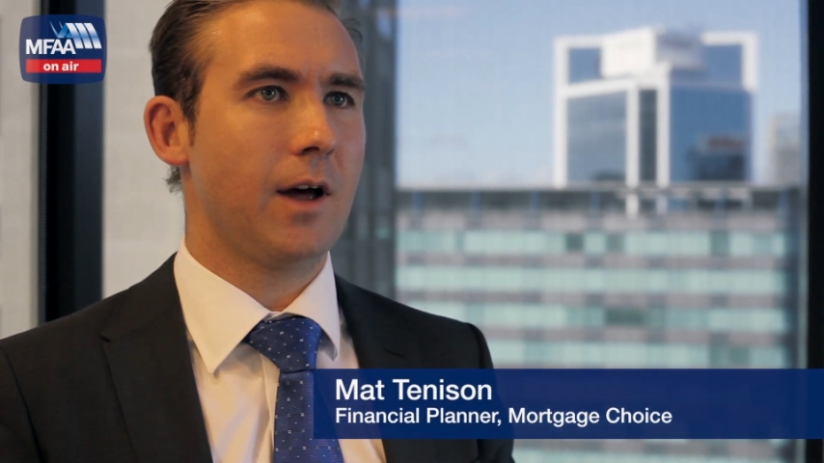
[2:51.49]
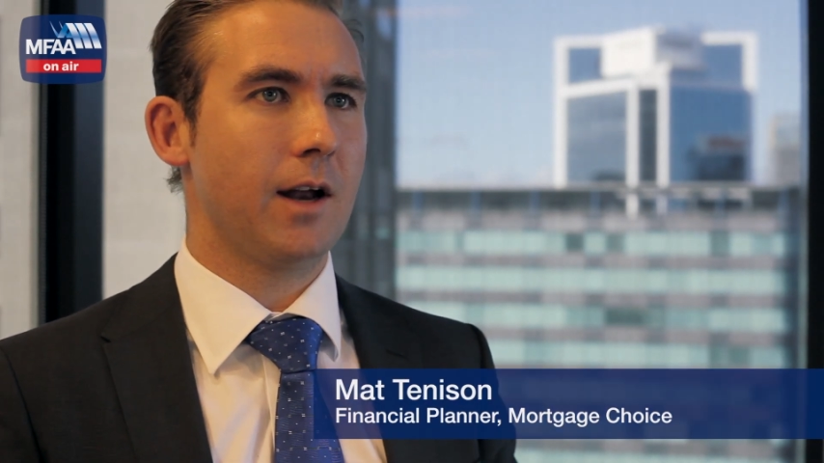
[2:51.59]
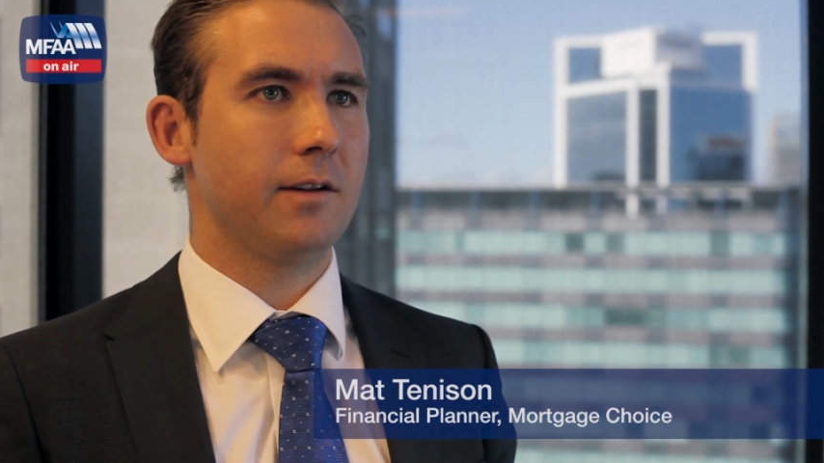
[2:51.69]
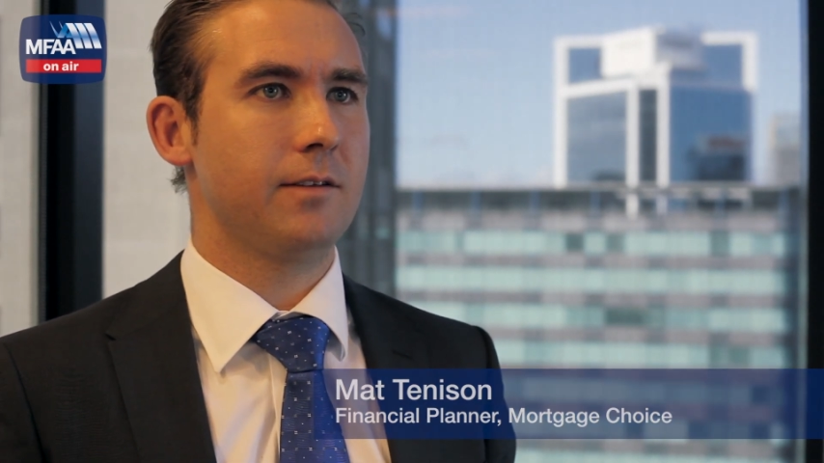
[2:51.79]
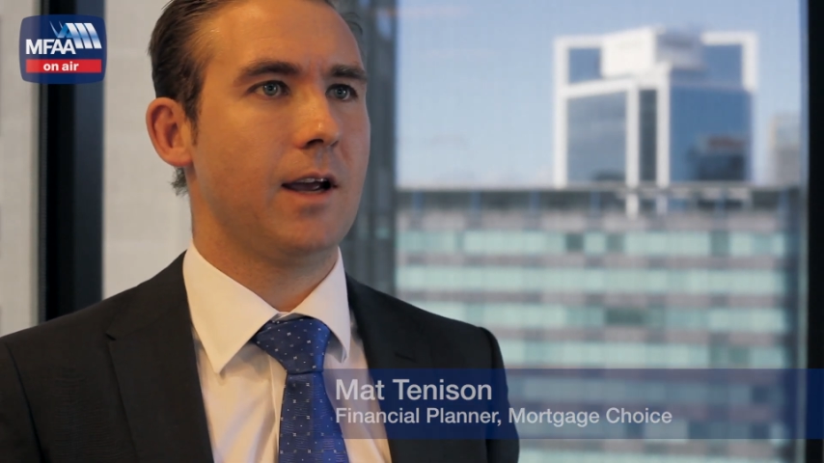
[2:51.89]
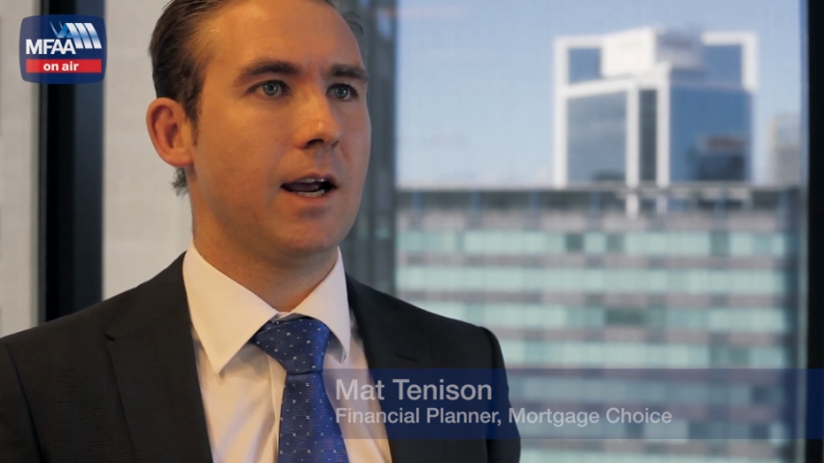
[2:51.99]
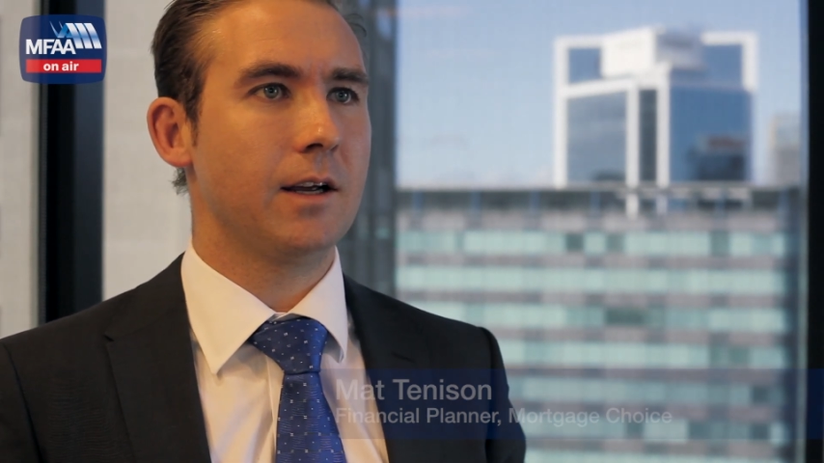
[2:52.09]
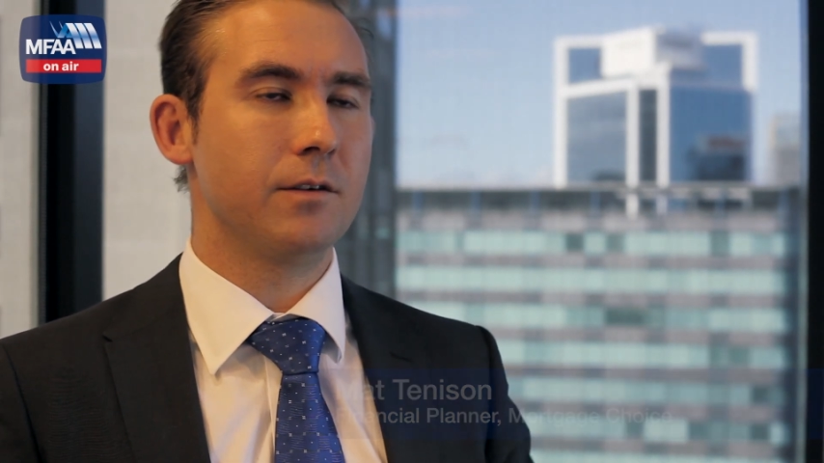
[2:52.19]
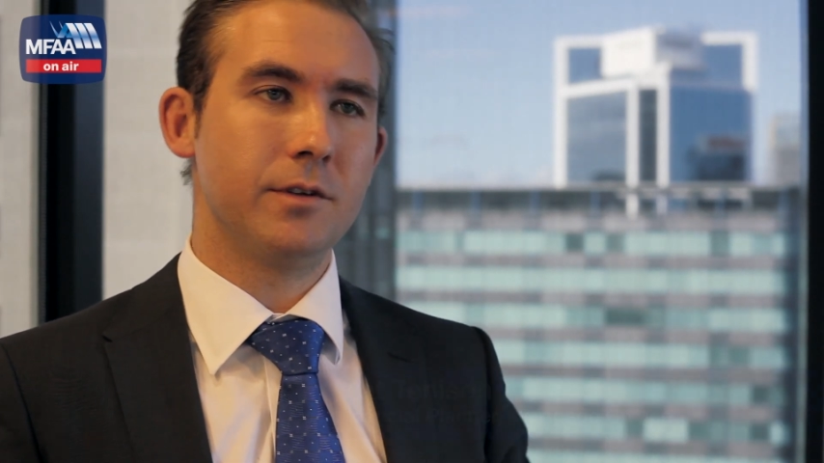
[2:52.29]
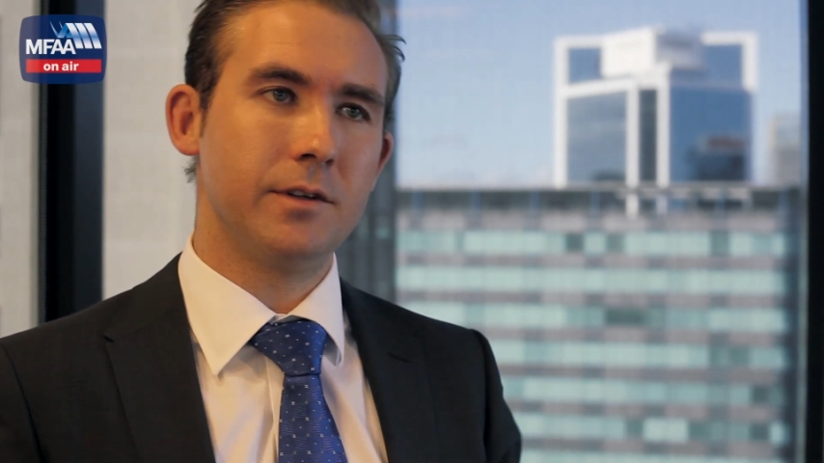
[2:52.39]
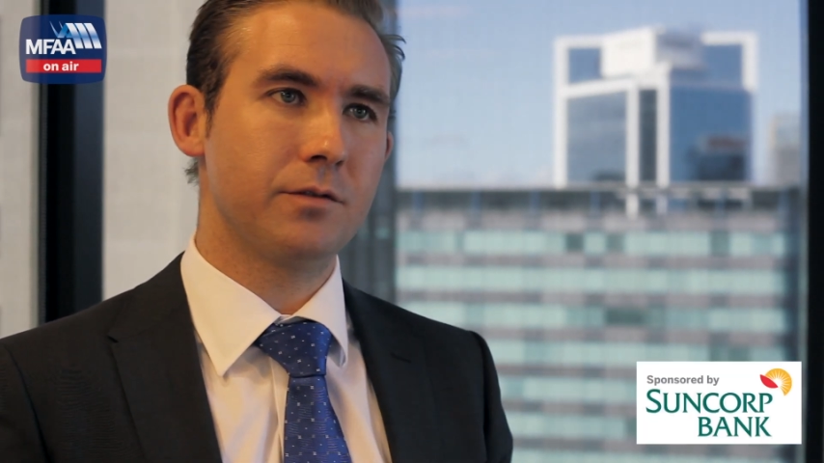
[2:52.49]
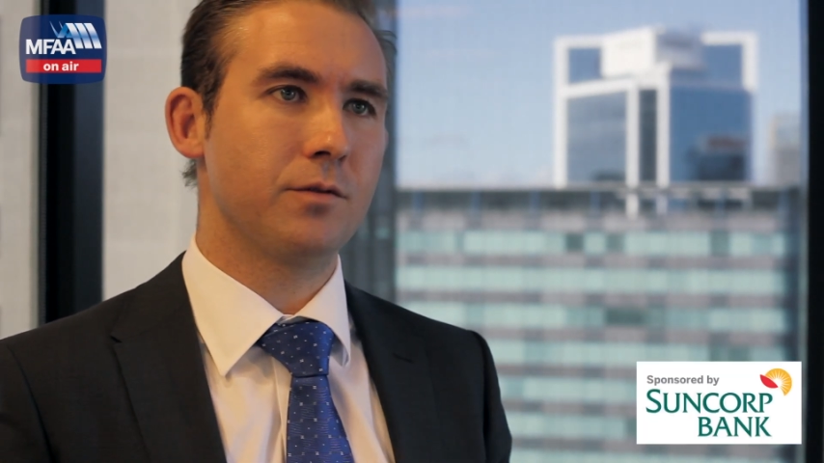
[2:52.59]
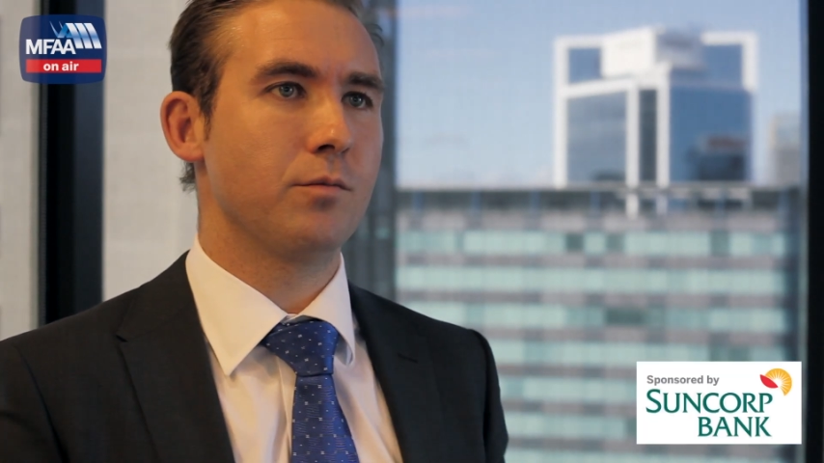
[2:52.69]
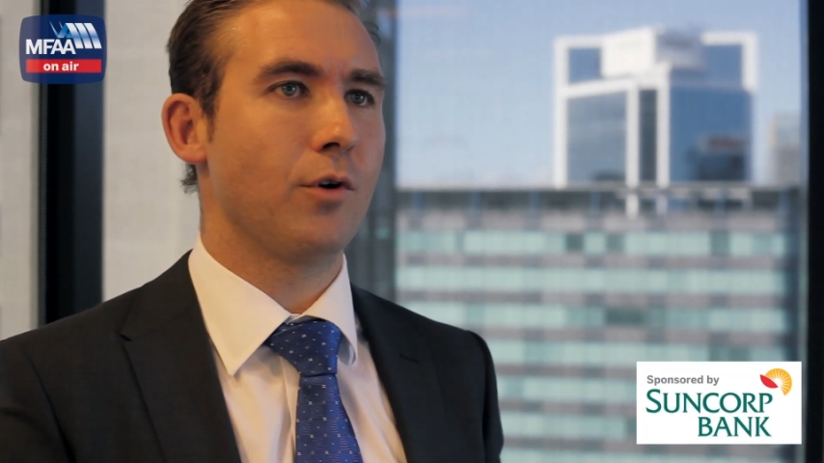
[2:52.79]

understanding of the different